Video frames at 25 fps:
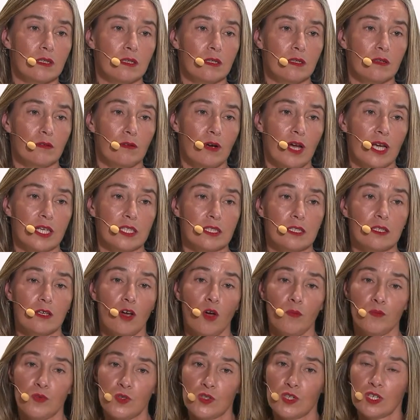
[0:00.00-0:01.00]
right.
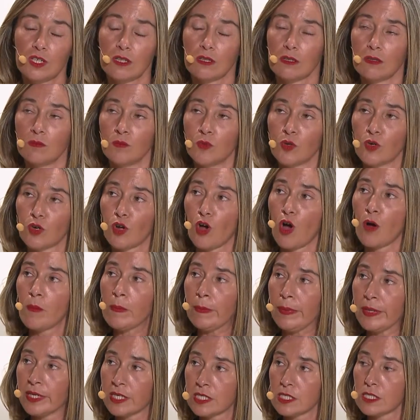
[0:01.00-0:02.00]
Obviously, the more
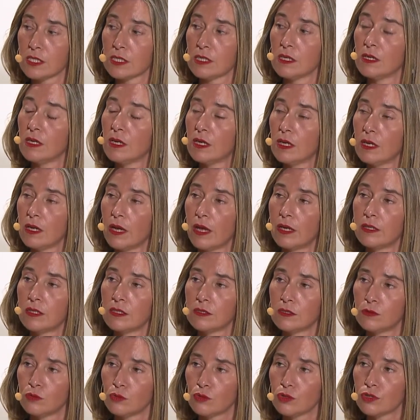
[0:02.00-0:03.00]
complex an
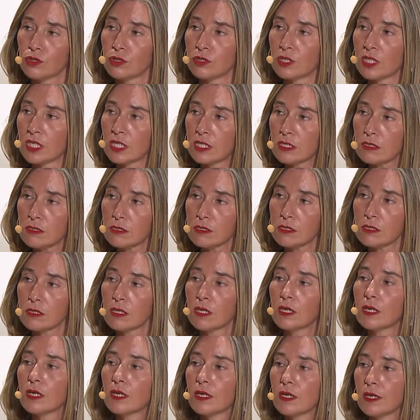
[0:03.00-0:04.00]
institution is,
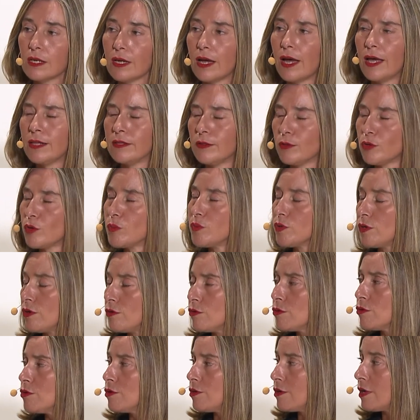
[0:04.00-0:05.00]
and the European
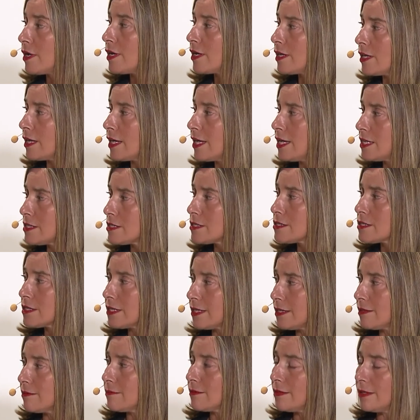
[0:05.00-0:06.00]
Union, I guess,
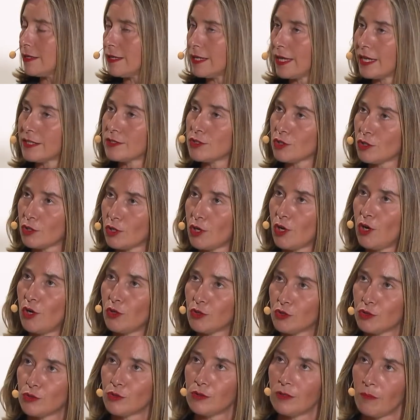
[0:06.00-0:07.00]
gets
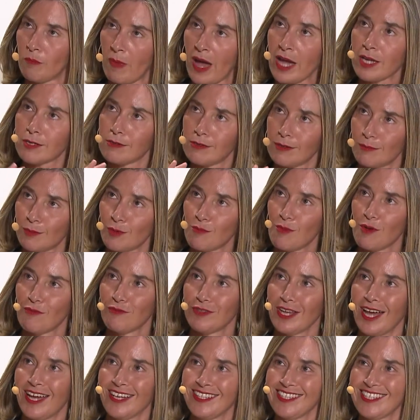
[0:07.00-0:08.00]
close to the maximum of
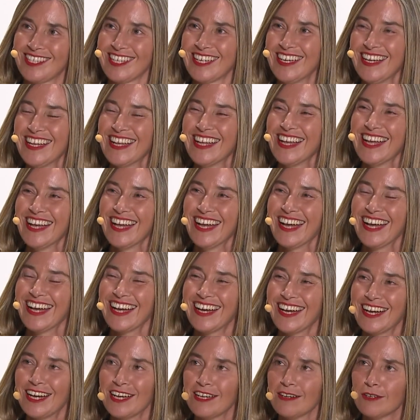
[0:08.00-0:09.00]
that.
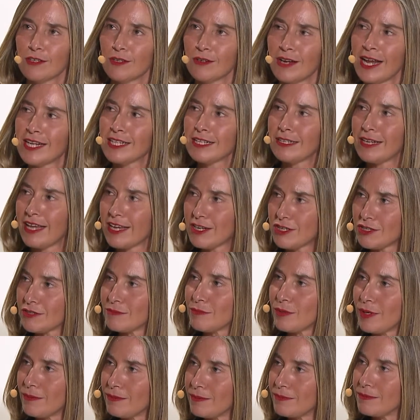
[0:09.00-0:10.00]
United Nations
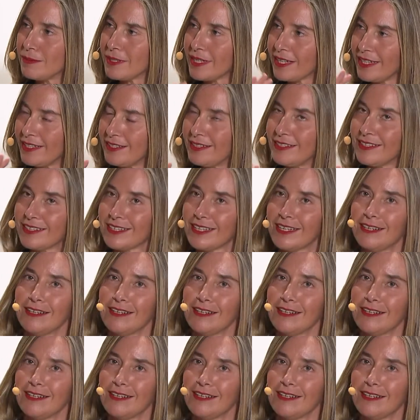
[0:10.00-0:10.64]
probably can